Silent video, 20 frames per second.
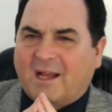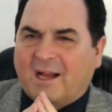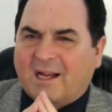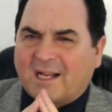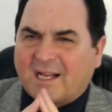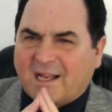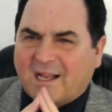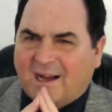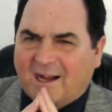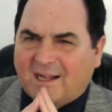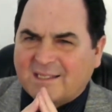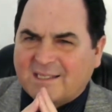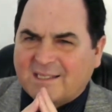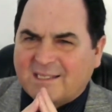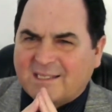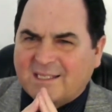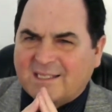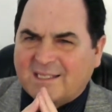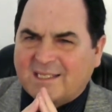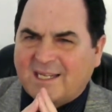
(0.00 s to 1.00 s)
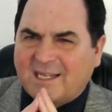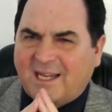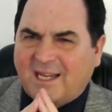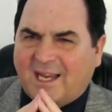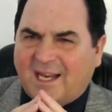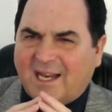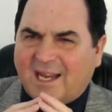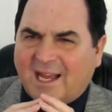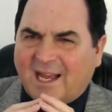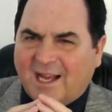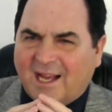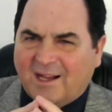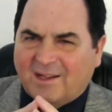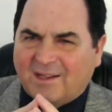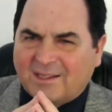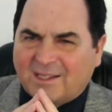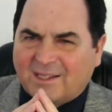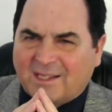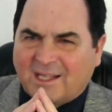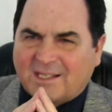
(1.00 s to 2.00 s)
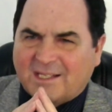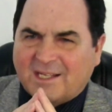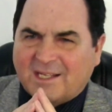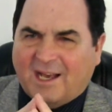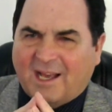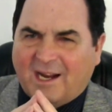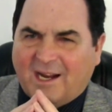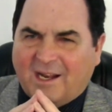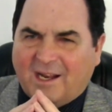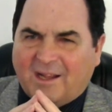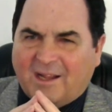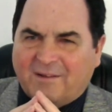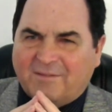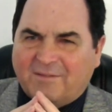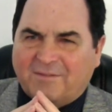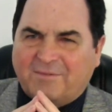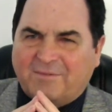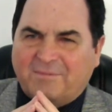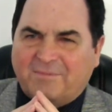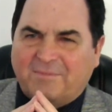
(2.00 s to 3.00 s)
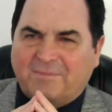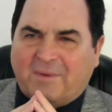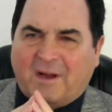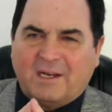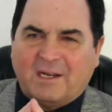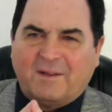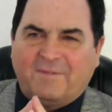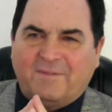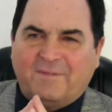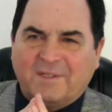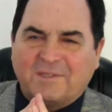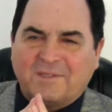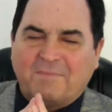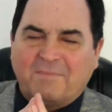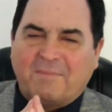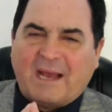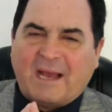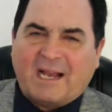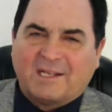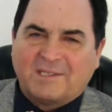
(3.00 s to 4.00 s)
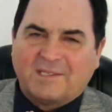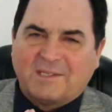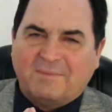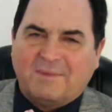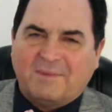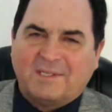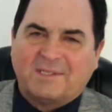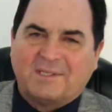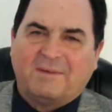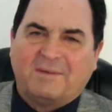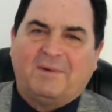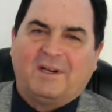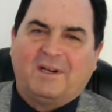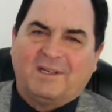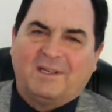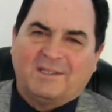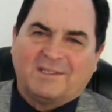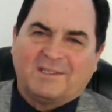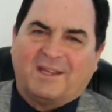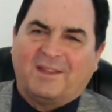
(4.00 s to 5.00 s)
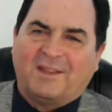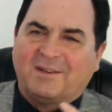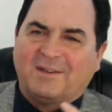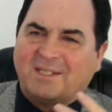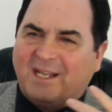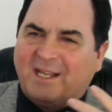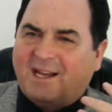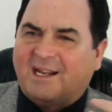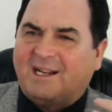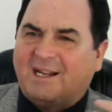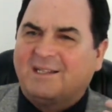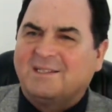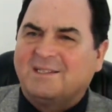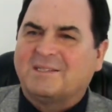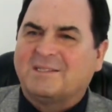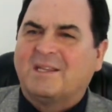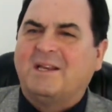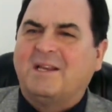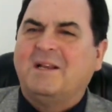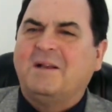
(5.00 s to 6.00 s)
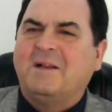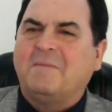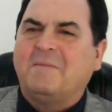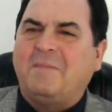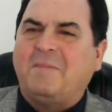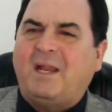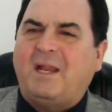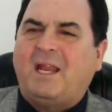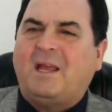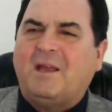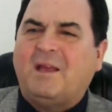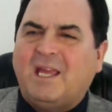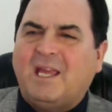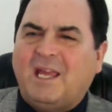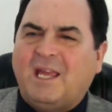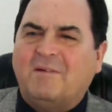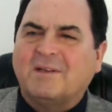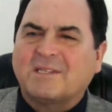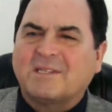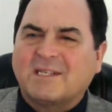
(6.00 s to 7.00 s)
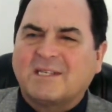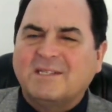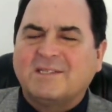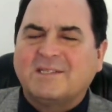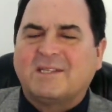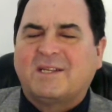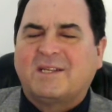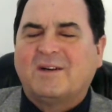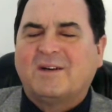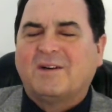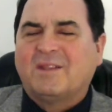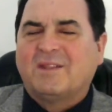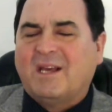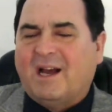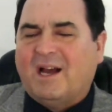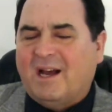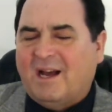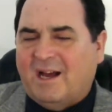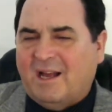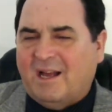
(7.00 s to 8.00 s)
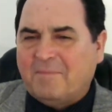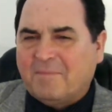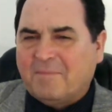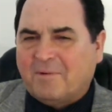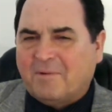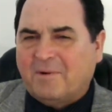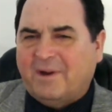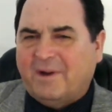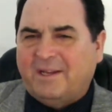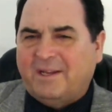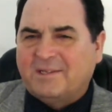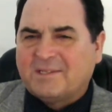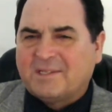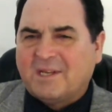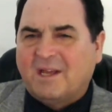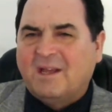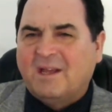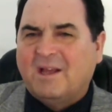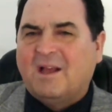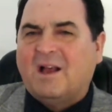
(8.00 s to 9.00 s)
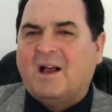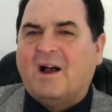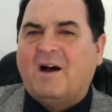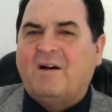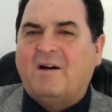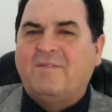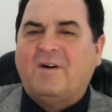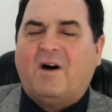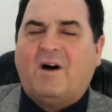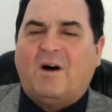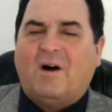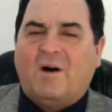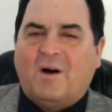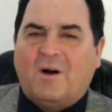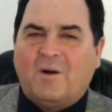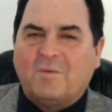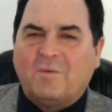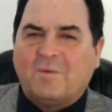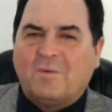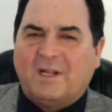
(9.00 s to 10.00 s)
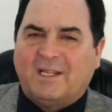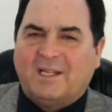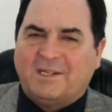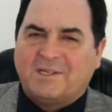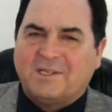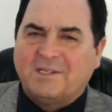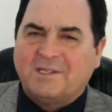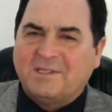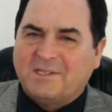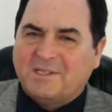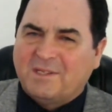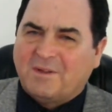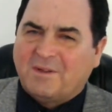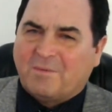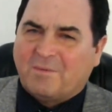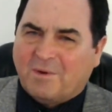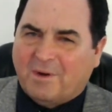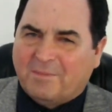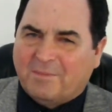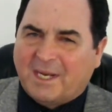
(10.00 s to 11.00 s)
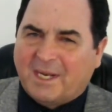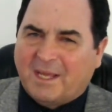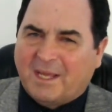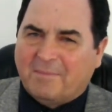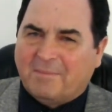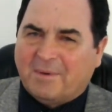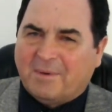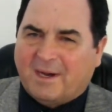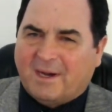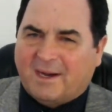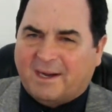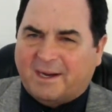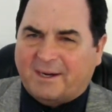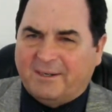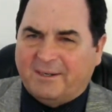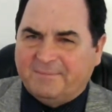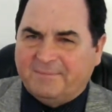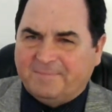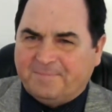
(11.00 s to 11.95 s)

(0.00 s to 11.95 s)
Constantine held the title of Pontifex Maximus among his other titles, meaning he was considered the high priest of all religions in the Roman Empire.